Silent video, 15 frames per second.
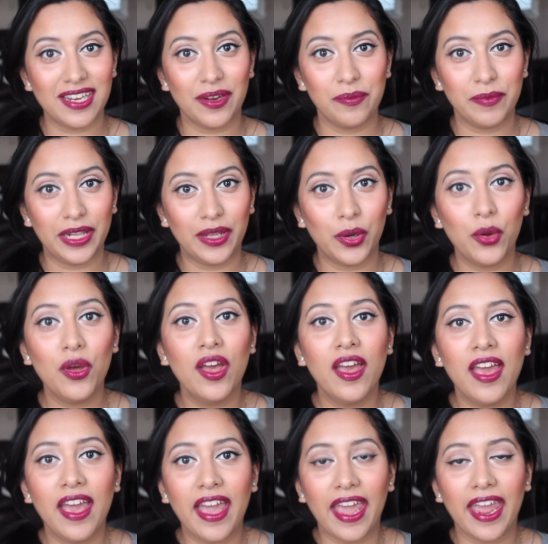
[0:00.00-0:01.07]
down below.
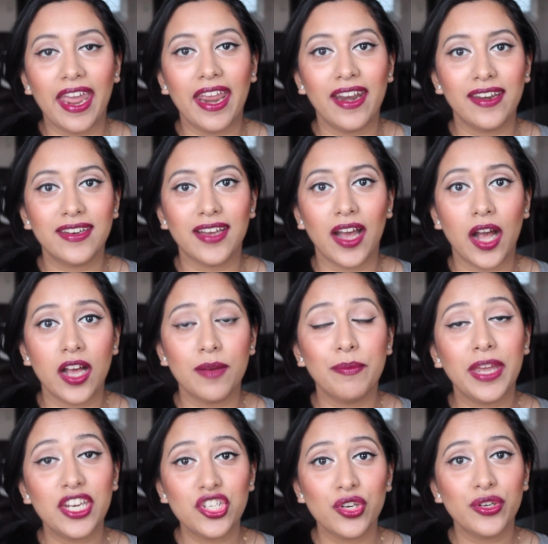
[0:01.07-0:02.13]
And
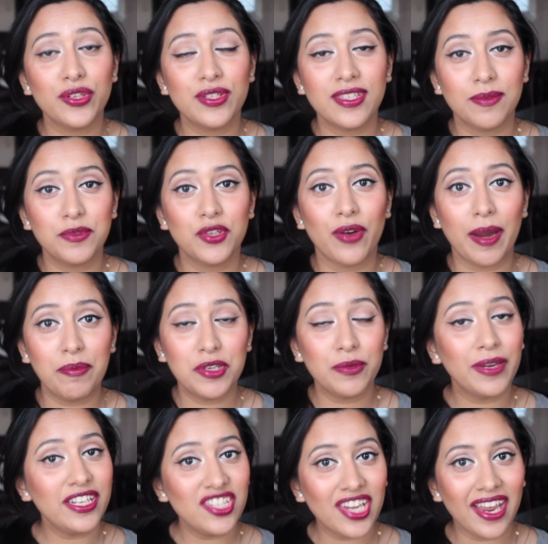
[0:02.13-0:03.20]
make sure to subscribe to
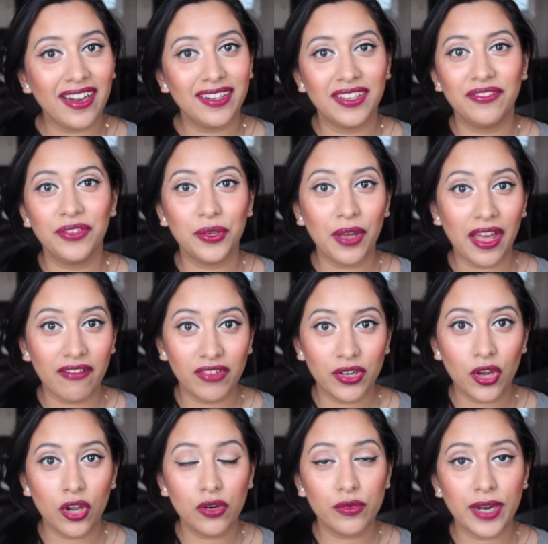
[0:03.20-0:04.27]
my channel if you
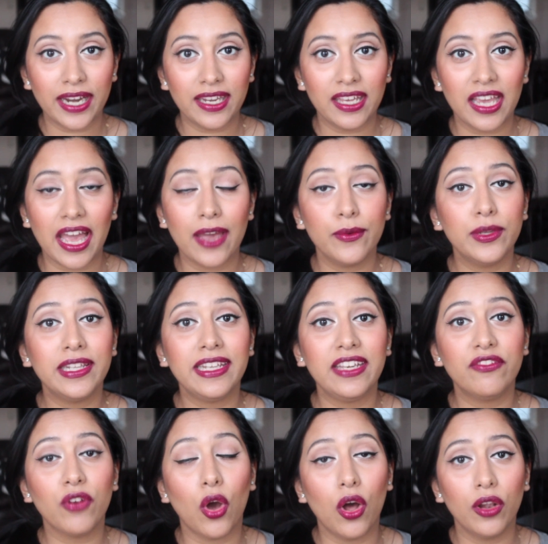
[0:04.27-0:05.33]
haven't already. I will
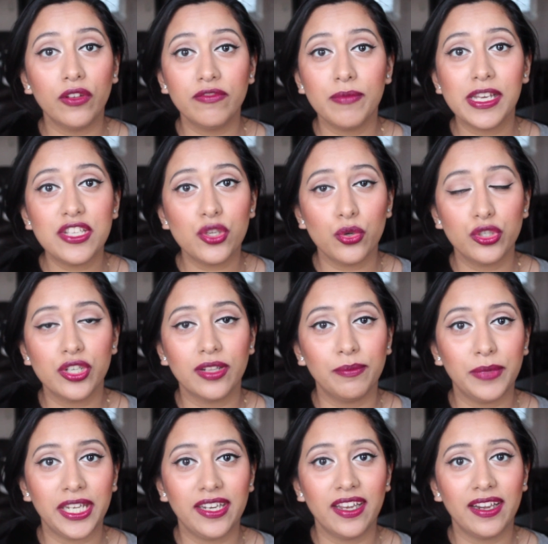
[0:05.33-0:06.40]
leave all of my social
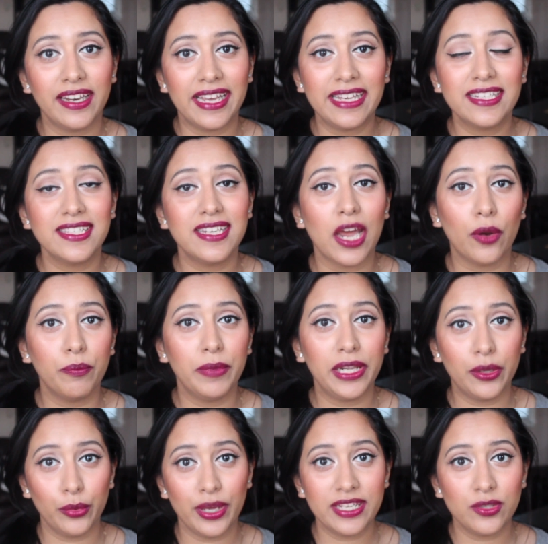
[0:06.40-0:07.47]
media links down
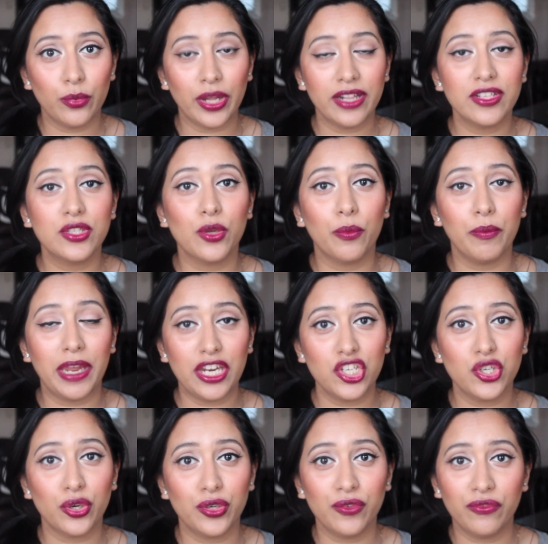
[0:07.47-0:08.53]
below as well, so make
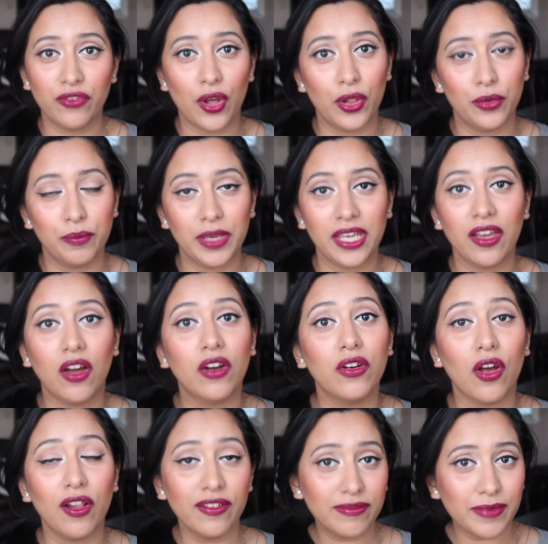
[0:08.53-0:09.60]
sure to follow me on
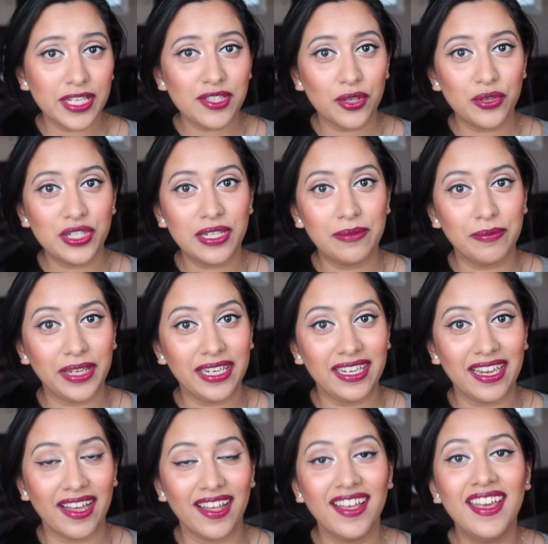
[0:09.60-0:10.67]
all of my social
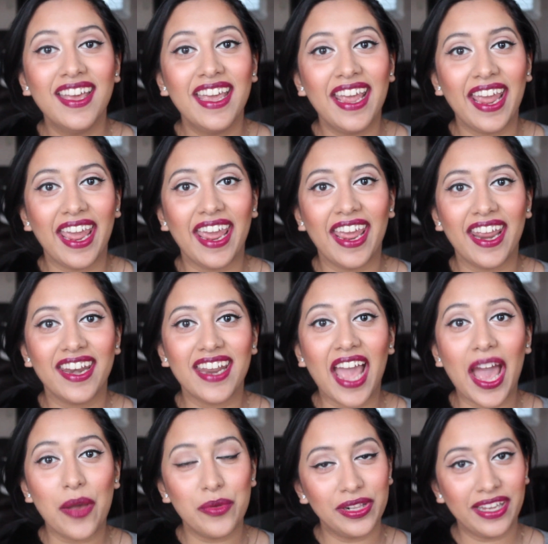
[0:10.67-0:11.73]
media, and
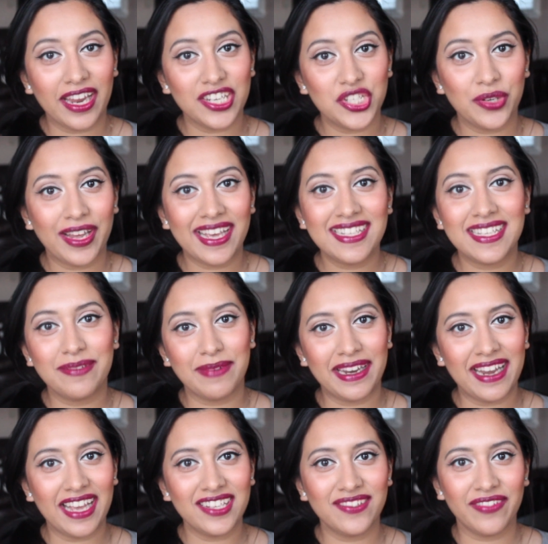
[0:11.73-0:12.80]
I will catch you guys in my
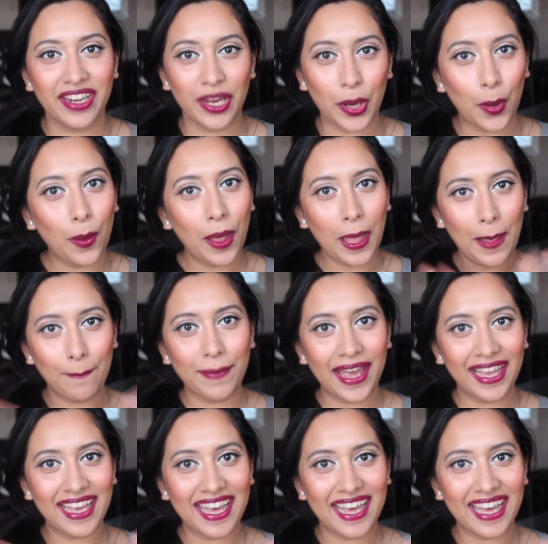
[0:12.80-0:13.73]
next video. Bye